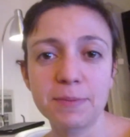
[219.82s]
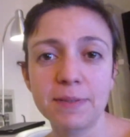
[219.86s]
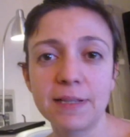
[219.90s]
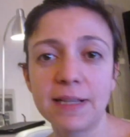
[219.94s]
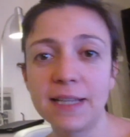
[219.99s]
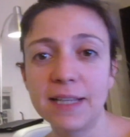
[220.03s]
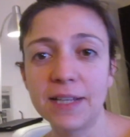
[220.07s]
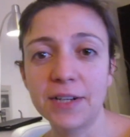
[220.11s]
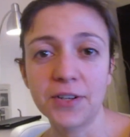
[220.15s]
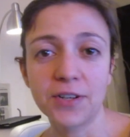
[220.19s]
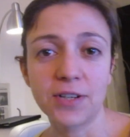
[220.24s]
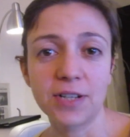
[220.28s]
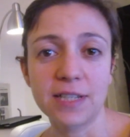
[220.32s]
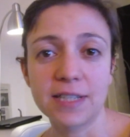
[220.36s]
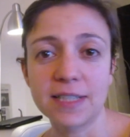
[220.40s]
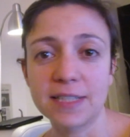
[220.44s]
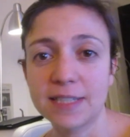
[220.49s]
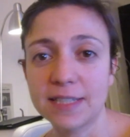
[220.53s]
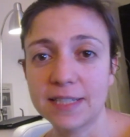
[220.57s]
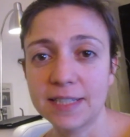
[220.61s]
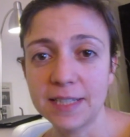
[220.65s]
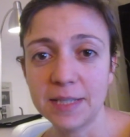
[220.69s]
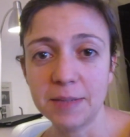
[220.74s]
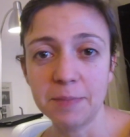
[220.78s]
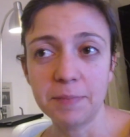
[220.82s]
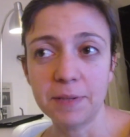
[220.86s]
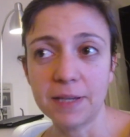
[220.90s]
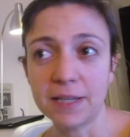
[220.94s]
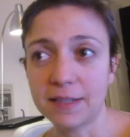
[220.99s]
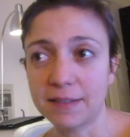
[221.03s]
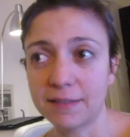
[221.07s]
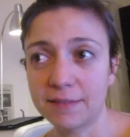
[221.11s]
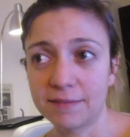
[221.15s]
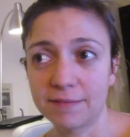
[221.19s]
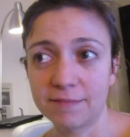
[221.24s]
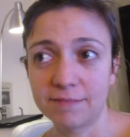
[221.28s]
been literally
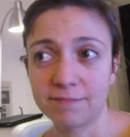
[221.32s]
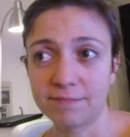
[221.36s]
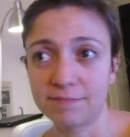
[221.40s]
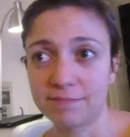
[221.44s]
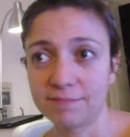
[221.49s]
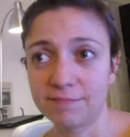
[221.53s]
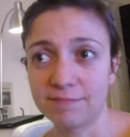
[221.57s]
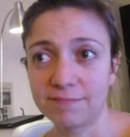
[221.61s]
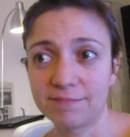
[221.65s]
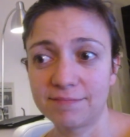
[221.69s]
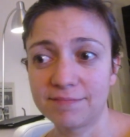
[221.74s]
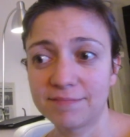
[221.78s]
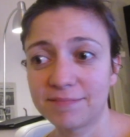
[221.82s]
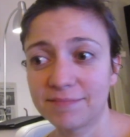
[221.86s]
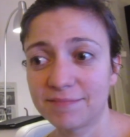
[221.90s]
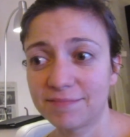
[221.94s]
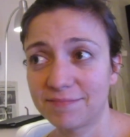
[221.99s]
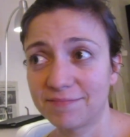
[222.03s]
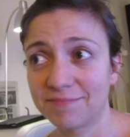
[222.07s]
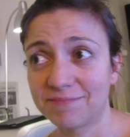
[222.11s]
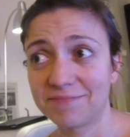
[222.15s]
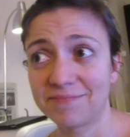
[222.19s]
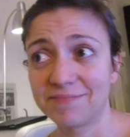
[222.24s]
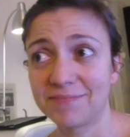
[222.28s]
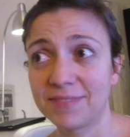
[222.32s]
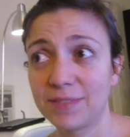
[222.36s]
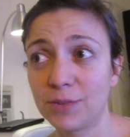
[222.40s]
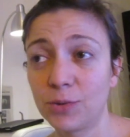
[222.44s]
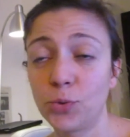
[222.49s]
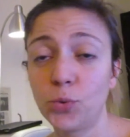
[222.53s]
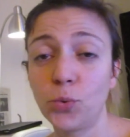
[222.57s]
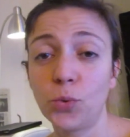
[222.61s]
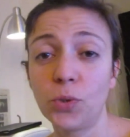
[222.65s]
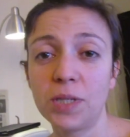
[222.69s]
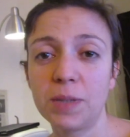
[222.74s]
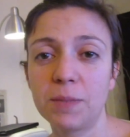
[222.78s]
sleeping
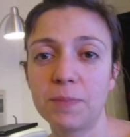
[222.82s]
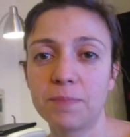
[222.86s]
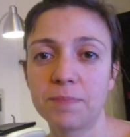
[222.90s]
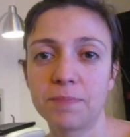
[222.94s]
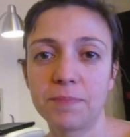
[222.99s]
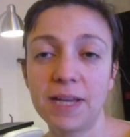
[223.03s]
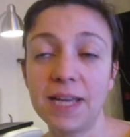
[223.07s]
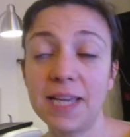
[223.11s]
80%